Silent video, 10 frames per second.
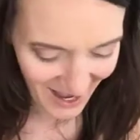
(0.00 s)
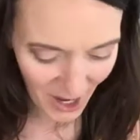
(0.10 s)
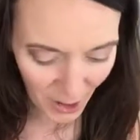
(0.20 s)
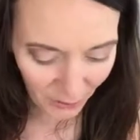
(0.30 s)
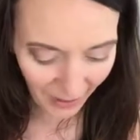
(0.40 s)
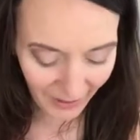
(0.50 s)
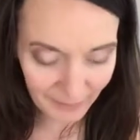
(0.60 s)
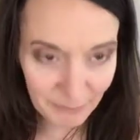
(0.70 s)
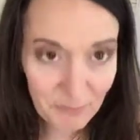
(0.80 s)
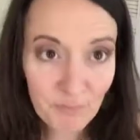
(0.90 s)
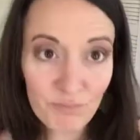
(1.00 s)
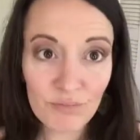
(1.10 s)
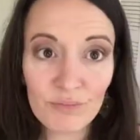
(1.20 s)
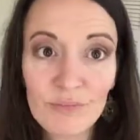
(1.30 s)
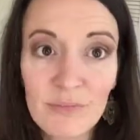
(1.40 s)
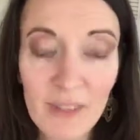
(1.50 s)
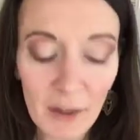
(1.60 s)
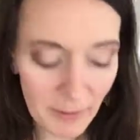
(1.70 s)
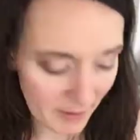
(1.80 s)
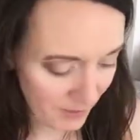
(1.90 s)
Okay, there
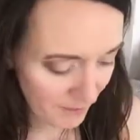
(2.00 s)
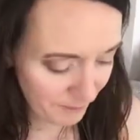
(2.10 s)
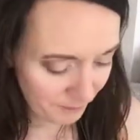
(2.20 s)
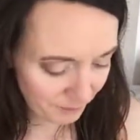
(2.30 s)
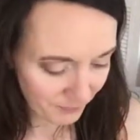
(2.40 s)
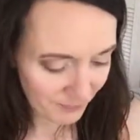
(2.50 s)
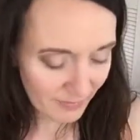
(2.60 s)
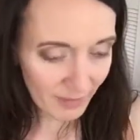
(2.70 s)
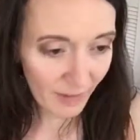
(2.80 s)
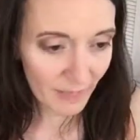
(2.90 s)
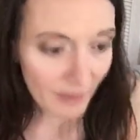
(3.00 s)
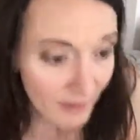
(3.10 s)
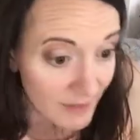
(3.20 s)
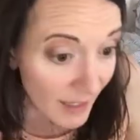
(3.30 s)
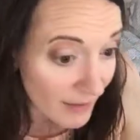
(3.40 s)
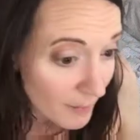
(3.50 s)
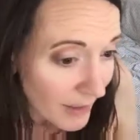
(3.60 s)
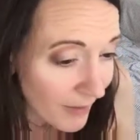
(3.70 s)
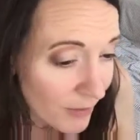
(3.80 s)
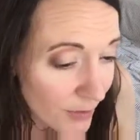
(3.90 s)
we go. There is that. Let me
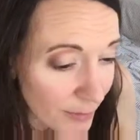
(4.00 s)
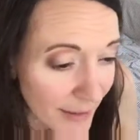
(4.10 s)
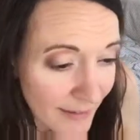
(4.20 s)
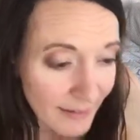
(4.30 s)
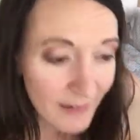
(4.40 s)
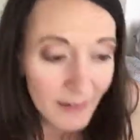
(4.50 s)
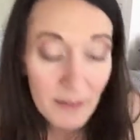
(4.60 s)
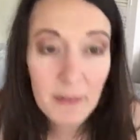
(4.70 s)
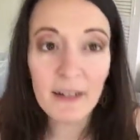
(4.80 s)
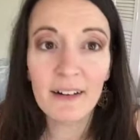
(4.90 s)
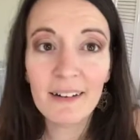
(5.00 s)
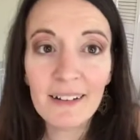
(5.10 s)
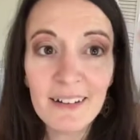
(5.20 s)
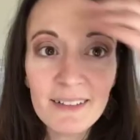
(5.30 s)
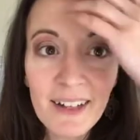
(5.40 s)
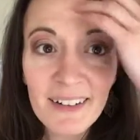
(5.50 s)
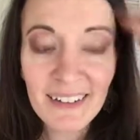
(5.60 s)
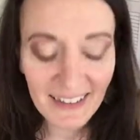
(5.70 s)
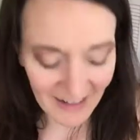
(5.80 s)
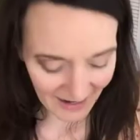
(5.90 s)
have a little peek in the mirror down
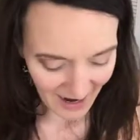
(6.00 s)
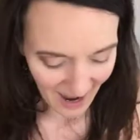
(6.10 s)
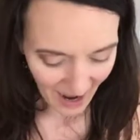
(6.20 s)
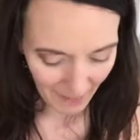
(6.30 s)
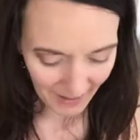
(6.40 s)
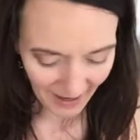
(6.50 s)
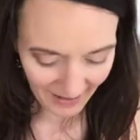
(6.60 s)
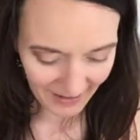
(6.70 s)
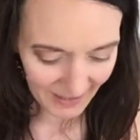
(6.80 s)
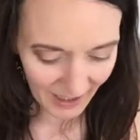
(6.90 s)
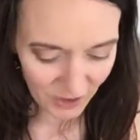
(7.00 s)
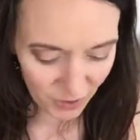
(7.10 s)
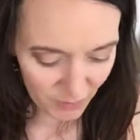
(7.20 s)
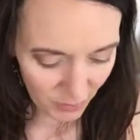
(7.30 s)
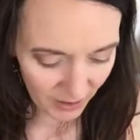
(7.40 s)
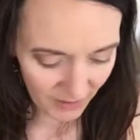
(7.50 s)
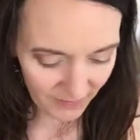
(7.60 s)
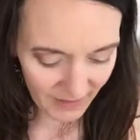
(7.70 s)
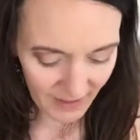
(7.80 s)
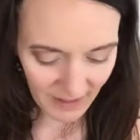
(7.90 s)
here. I'm going to add a touch more
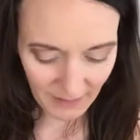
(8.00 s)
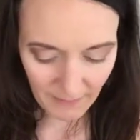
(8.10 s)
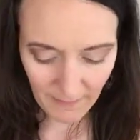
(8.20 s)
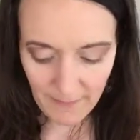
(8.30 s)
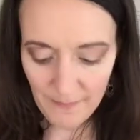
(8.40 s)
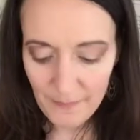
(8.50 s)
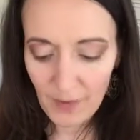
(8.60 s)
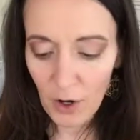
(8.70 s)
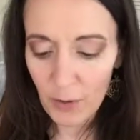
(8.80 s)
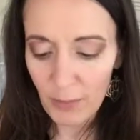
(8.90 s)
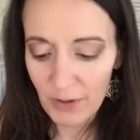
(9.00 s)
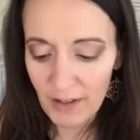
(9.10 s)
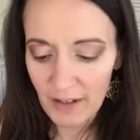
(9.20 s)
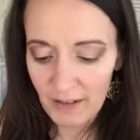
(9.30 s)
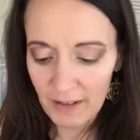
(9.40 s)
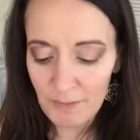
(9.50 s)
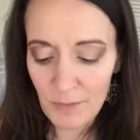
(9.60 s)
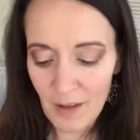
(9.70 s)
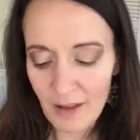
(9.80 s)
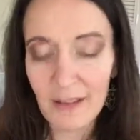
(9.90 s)
of the Heartbroken color.
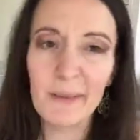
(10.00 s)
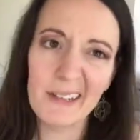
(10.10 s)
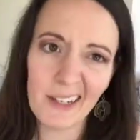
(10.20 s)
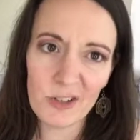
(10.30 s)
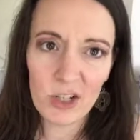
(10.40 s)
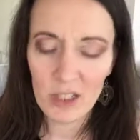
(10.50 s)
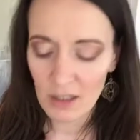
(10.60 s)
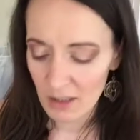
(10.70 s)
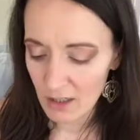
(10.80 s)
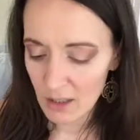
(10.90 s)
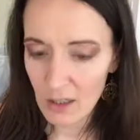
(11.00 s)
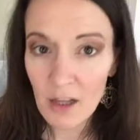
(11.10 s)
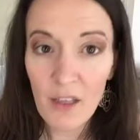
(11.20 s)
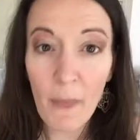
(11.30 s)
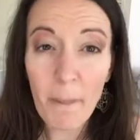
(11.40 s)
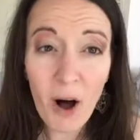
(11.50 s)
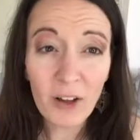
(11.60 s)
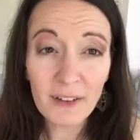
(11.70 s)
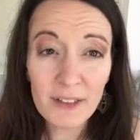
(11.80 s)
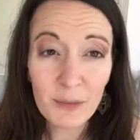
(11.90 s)
Let me take a drink. The
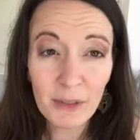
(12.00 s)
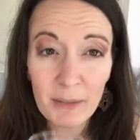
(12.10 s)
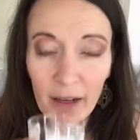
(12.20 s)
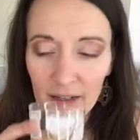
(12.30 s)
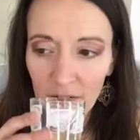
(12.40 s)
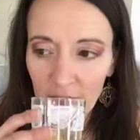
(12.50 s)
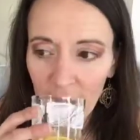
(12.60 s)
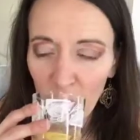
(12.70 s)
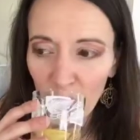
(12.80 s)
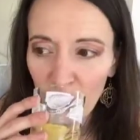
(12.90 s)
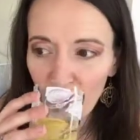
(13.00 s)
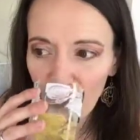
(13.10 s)
pollen is really bad here right now.